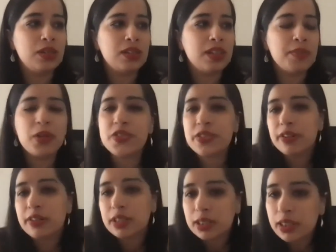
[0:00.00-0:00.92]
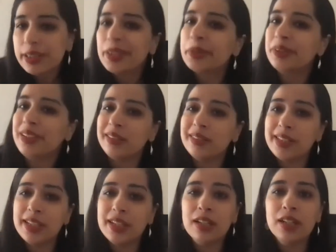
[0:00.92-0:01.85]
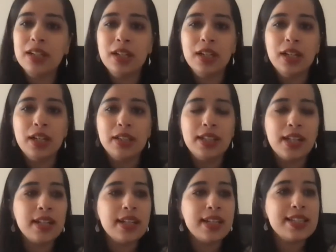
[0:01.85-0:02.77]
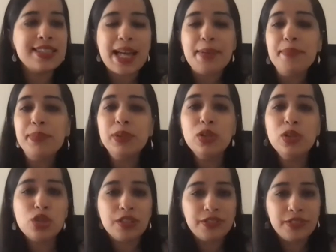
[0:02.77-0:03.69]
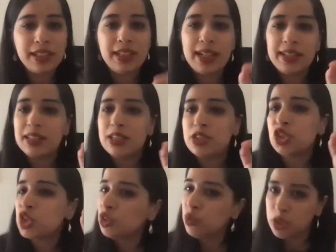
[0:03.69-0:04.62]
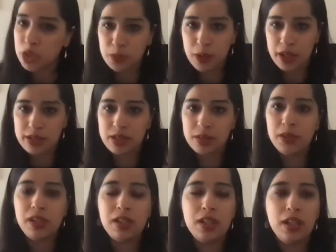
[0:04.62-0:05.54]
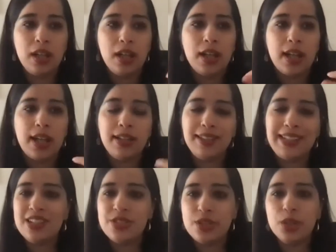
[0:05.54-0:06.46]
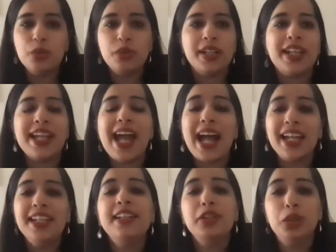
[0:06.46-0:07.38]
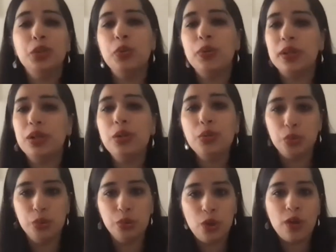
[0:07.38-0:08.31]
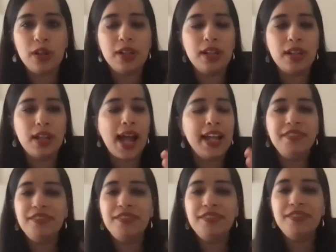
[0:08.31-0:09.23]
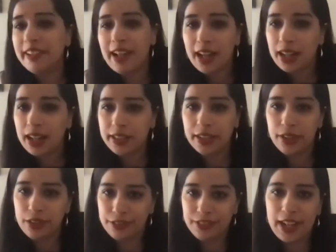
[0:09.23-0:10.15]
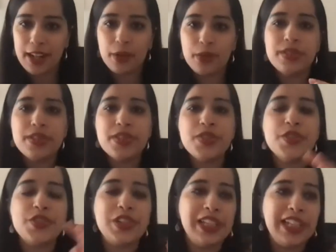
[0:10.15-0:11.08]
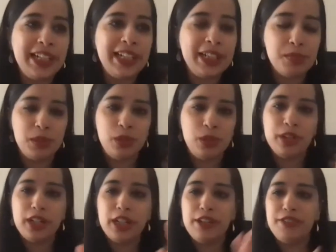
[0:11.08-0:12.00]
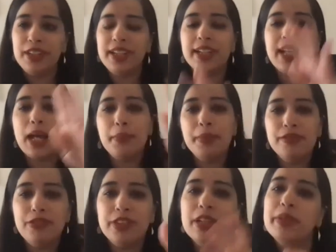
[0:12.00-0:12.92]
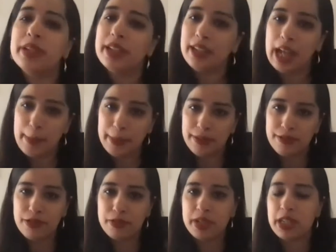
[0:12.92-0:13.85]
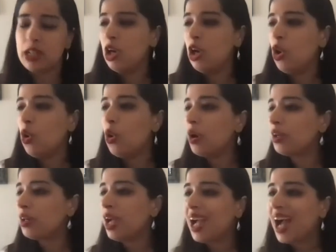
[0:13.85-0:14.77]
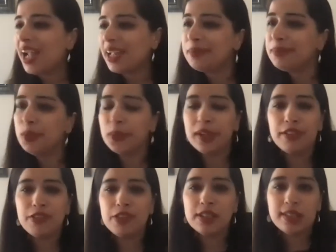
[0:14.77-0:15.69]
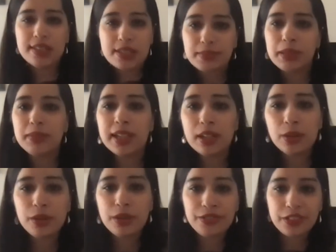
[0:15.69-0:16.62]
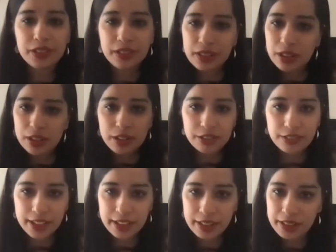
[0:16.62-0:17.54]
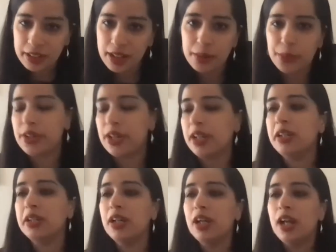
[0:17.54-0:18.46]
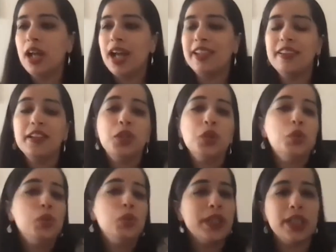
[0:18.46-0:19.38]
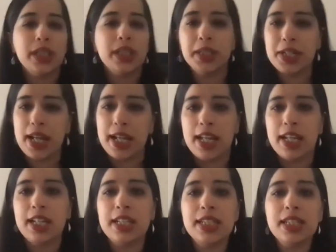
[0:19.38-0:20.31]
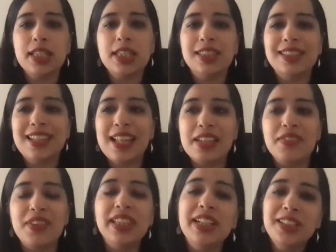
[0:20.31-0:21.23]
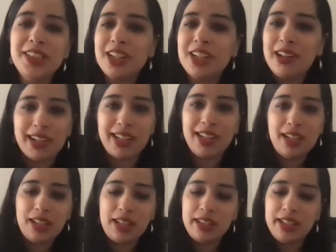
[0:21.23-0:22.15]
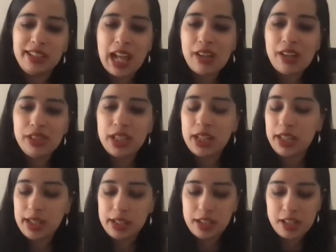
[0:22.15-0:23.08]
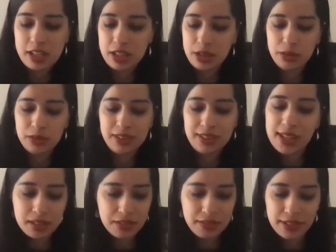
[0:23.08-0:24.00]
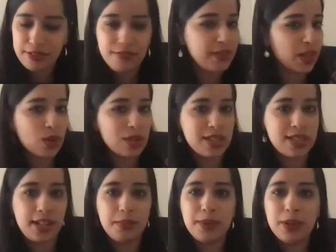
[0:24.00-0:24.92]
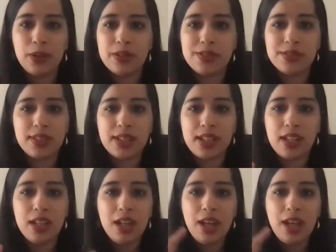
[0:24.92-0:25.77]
because they're real, they're authentic, they are examples of illustrations of what's possible. It tells you that, hey, I can do it too, or why didn't I think of that, or this is relatable, or if it can happen for them, it can happen for me, or I am looking for this, maybe I'll go for Tinder to find it out, right? And they do when they try, and I think, and then they try and they navigate, and then we're all set, because they